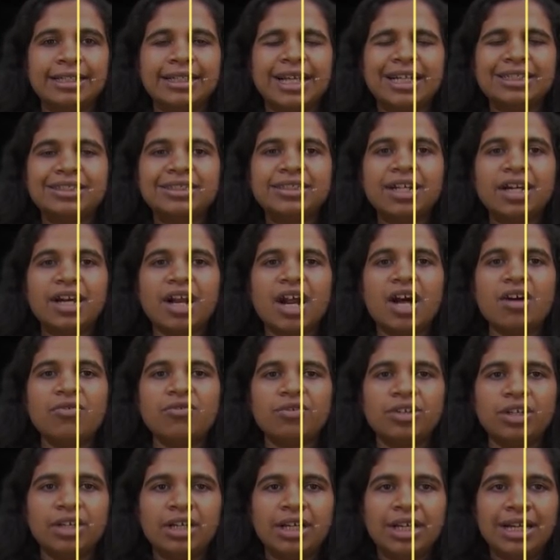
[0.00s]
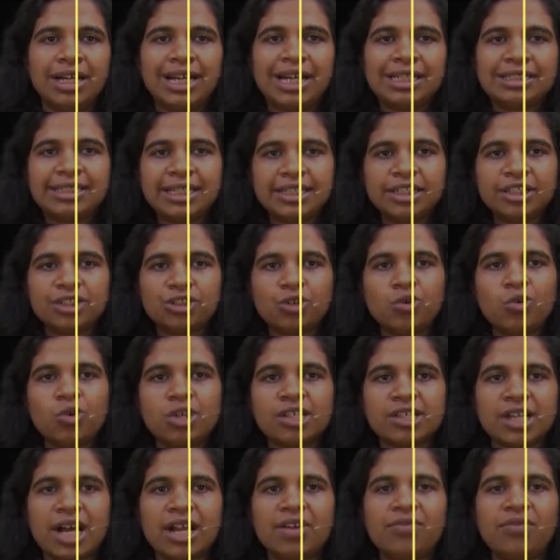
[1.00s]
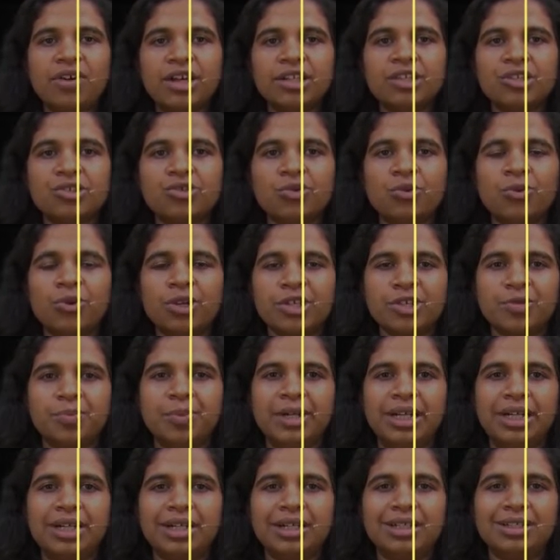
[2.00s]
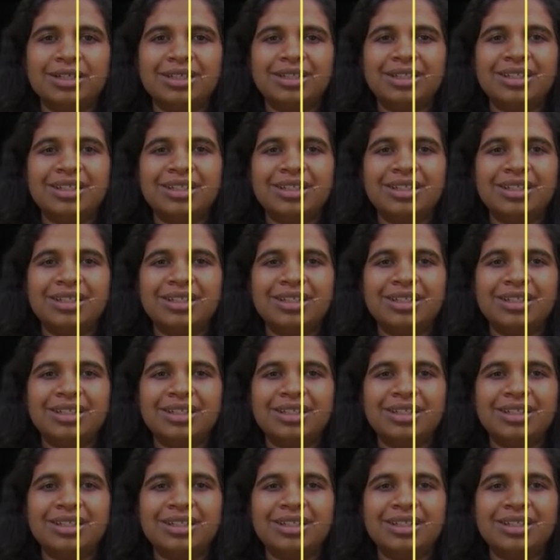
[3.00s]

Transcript: That's the graph. Let's say this root is alpha, this root is beta.